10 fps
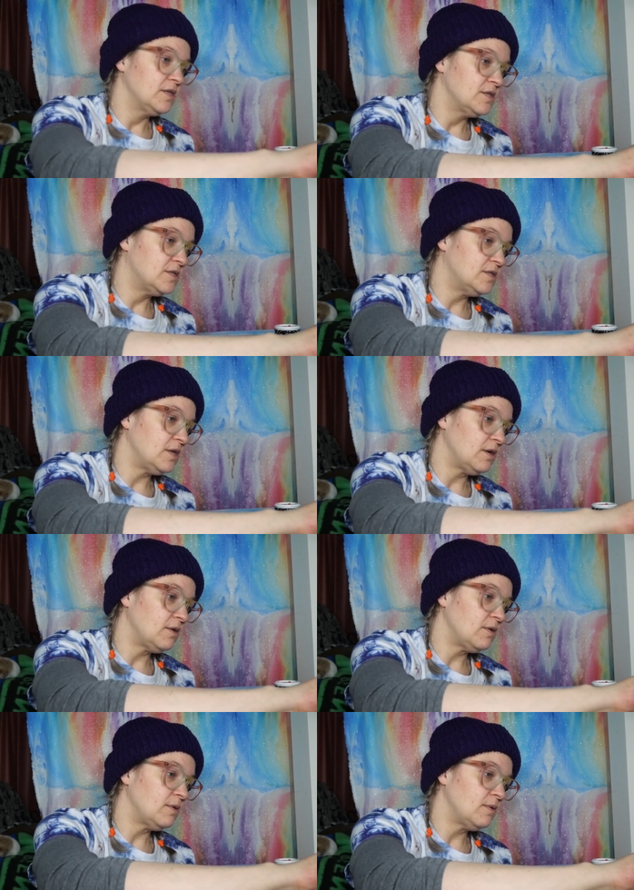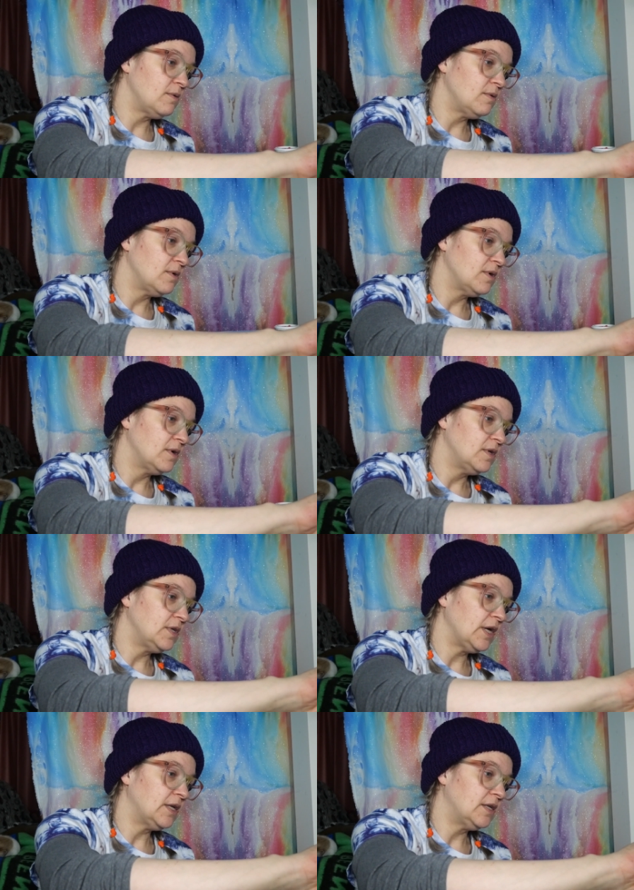So,
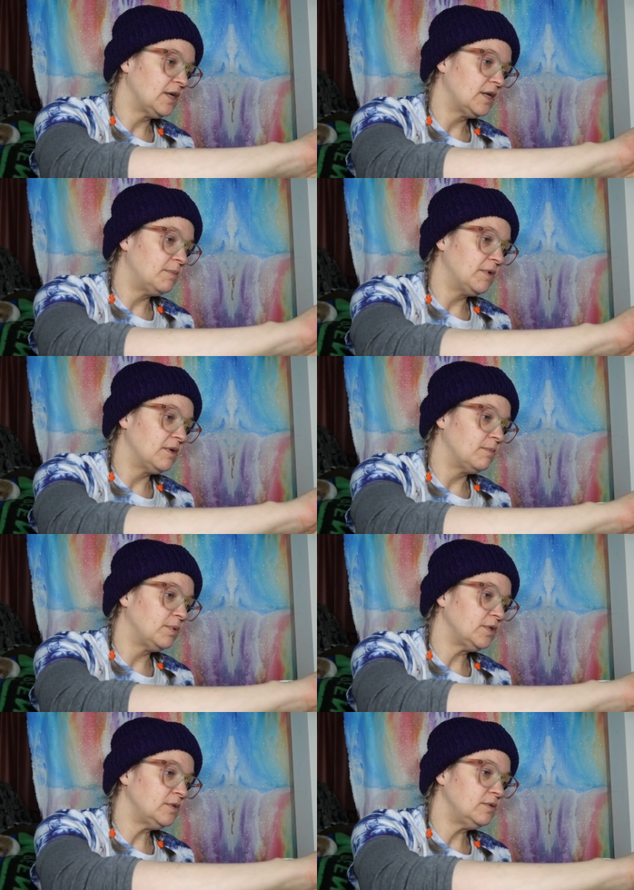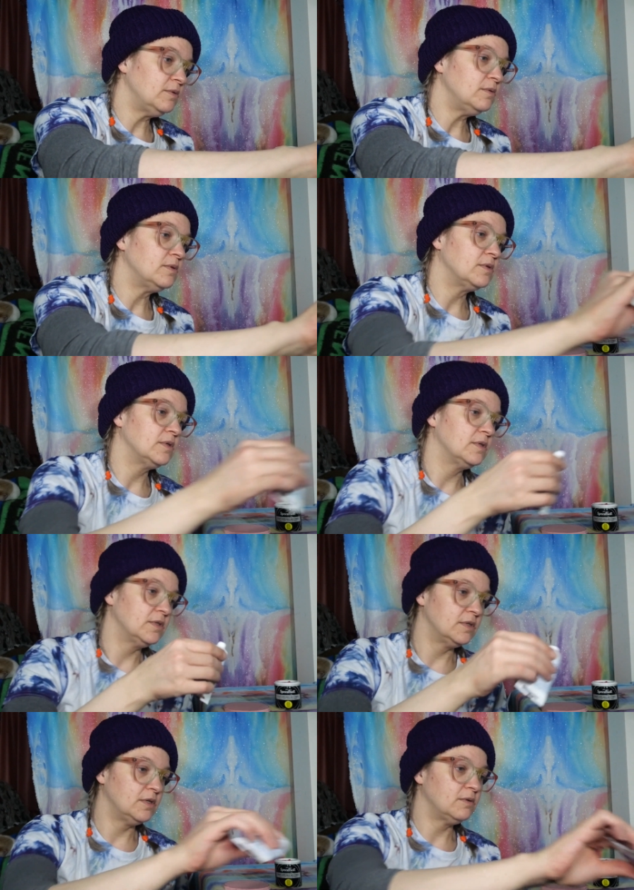tiny bit of blue.
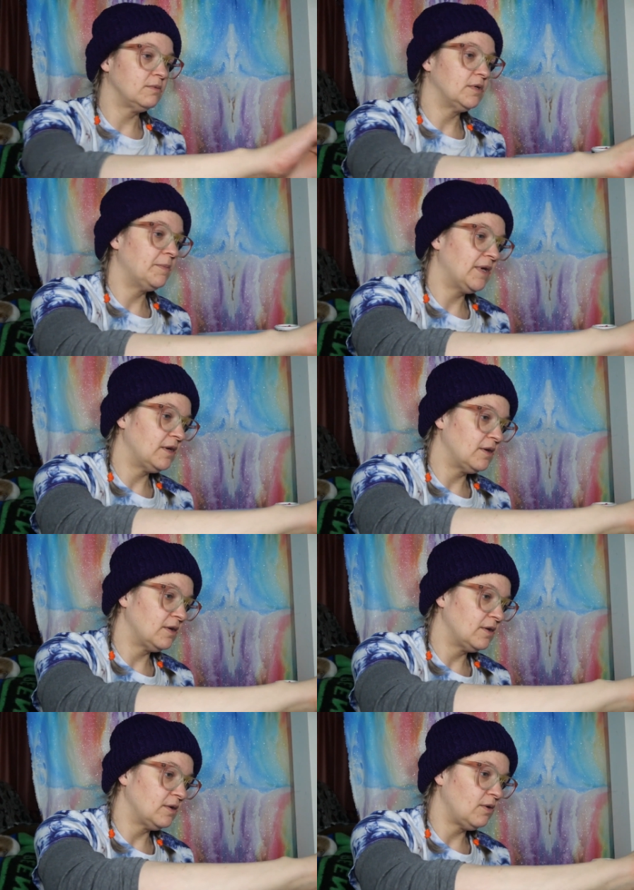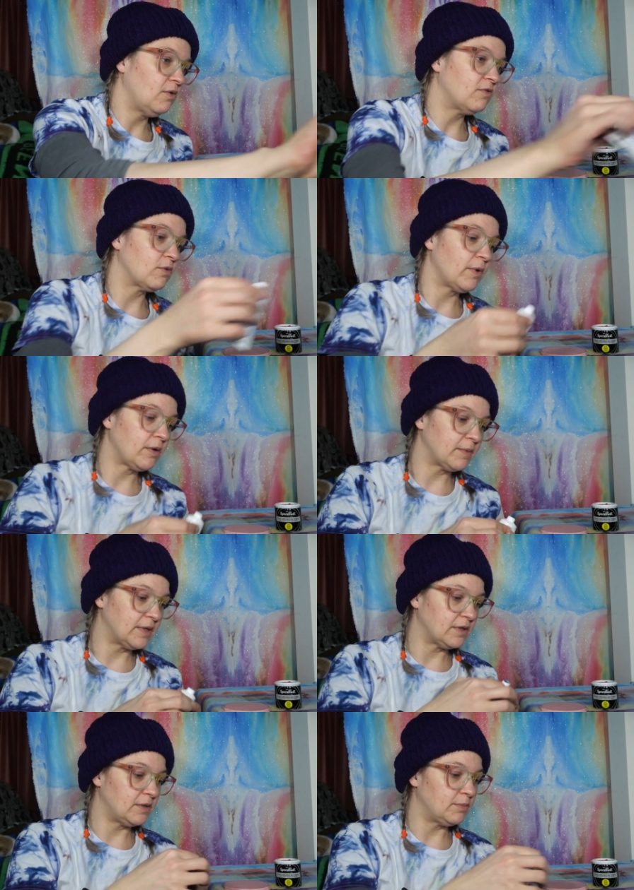I don't want to make it
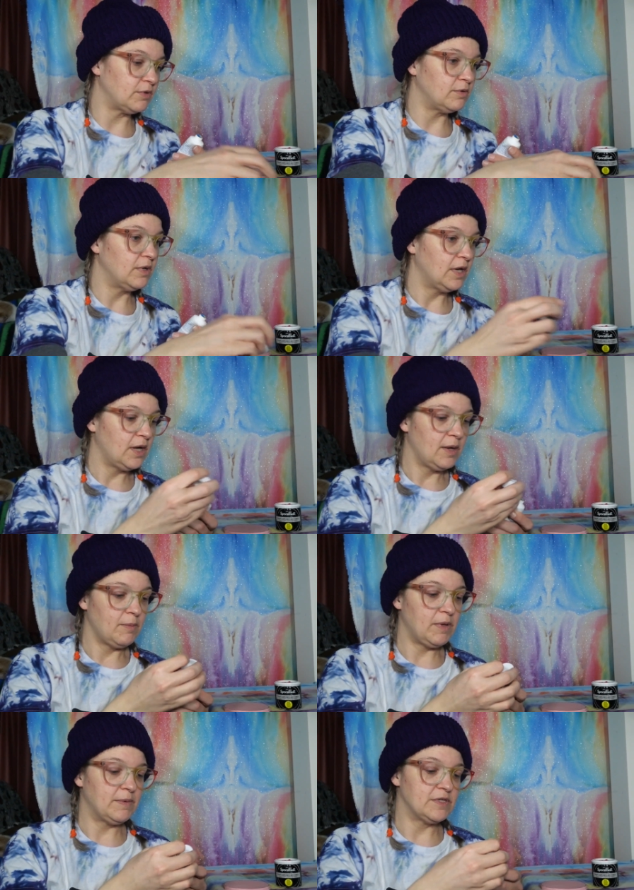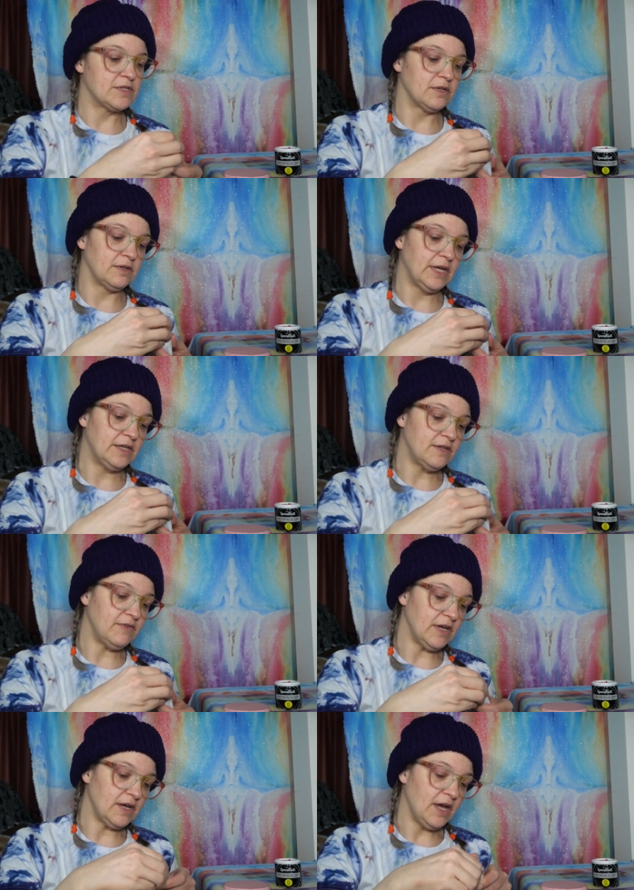overwhelmingly blue, maybe just a little hint of
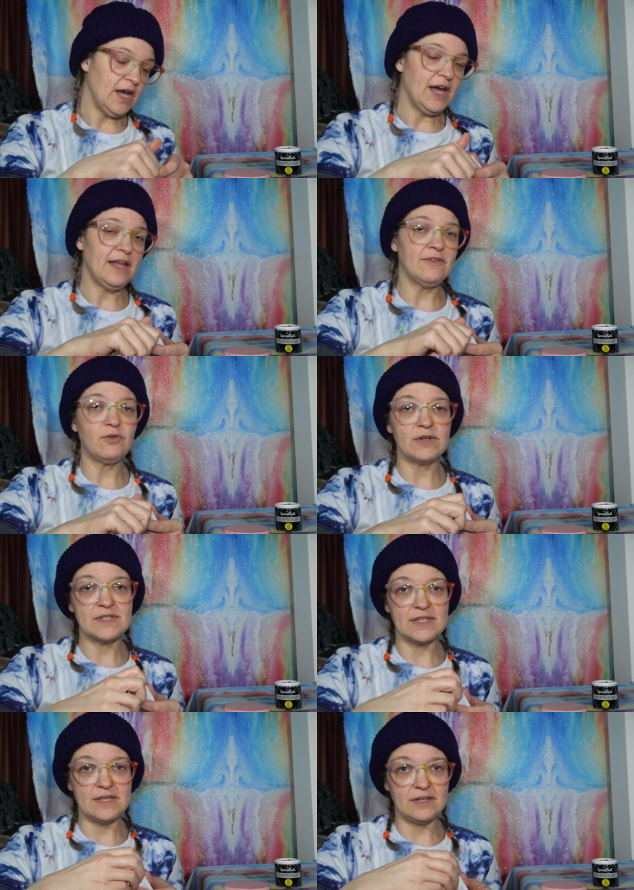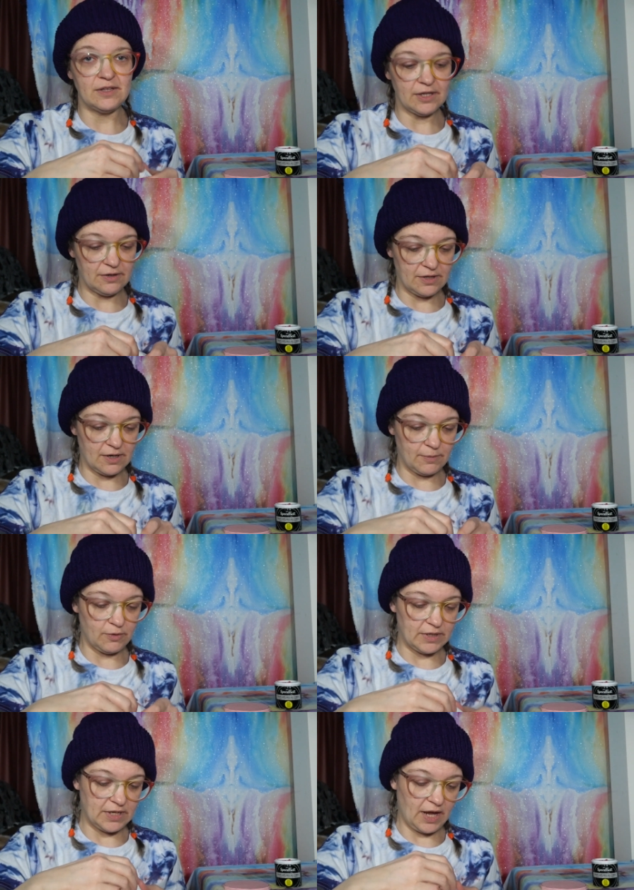it. And of course the glitter that I'm
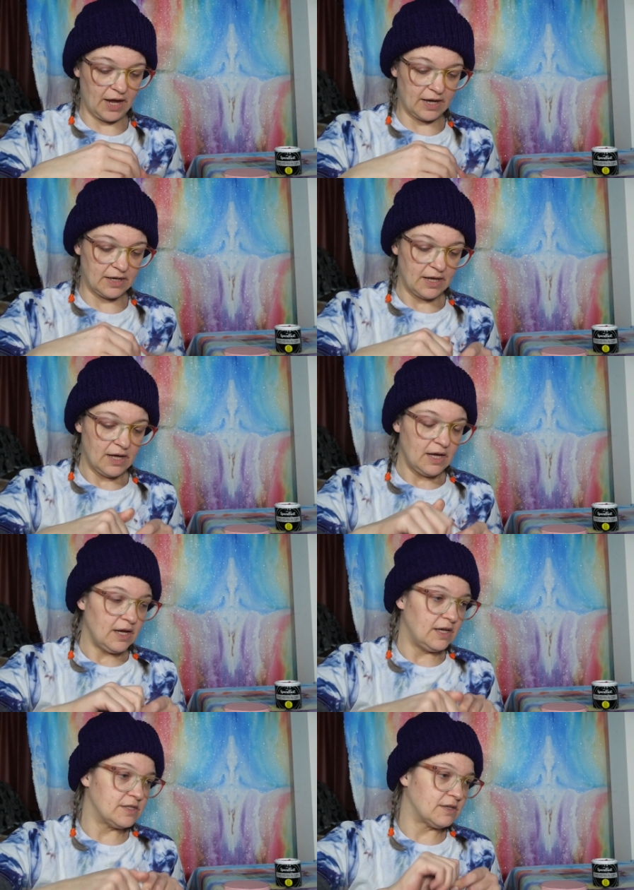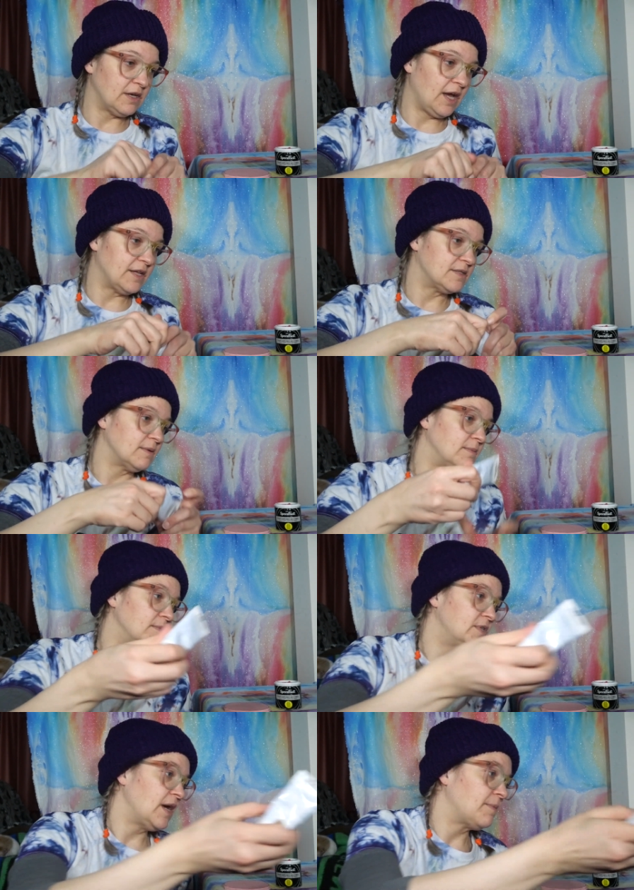going to add is going to add some
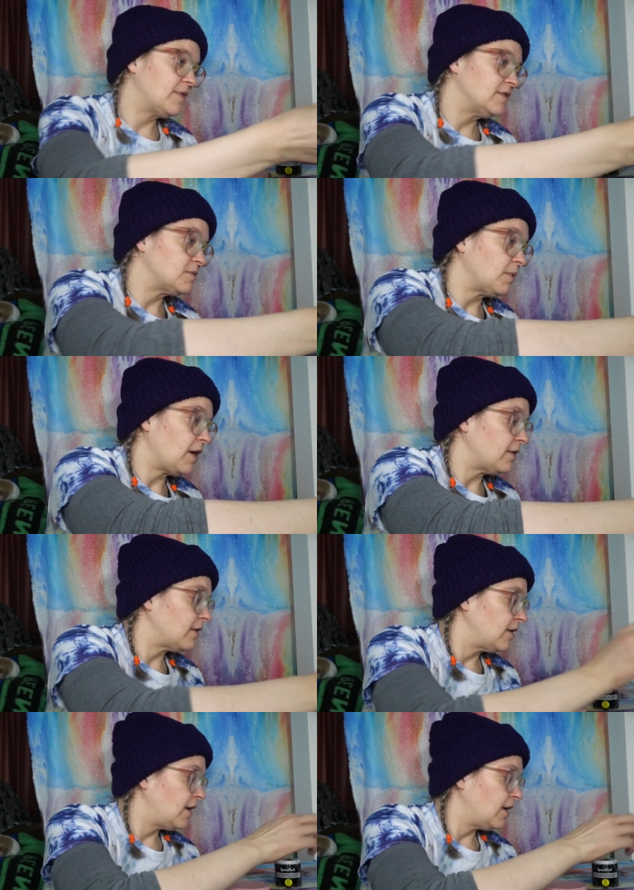depth as well.